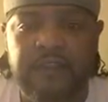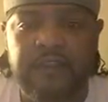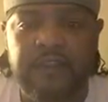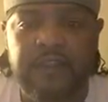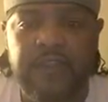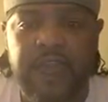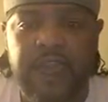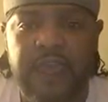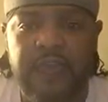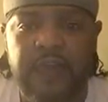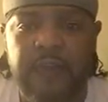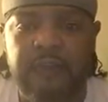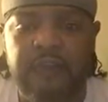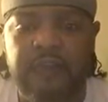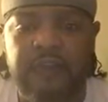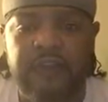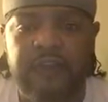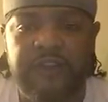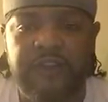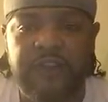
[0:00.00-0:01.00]
so that a
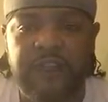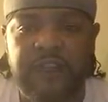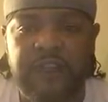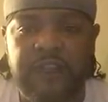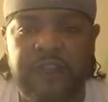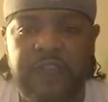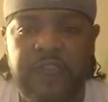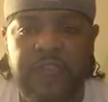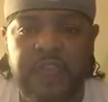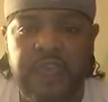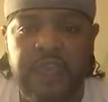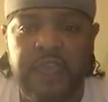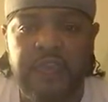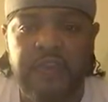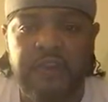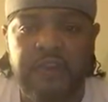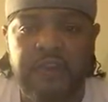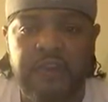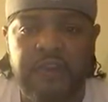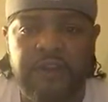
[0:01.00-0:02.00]
person
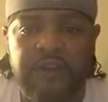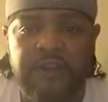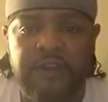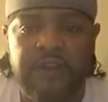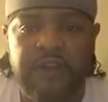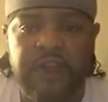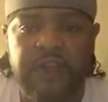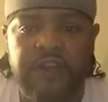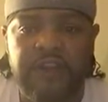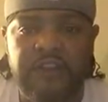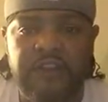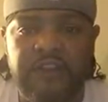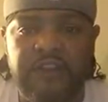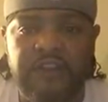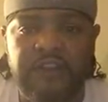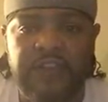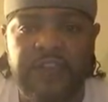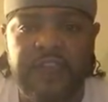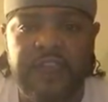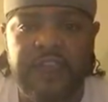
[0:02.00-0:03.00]
could
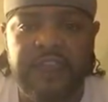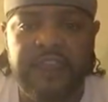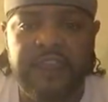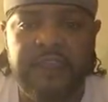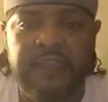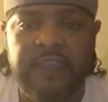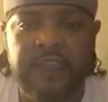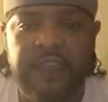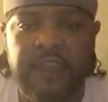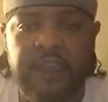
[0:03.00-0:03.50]
understand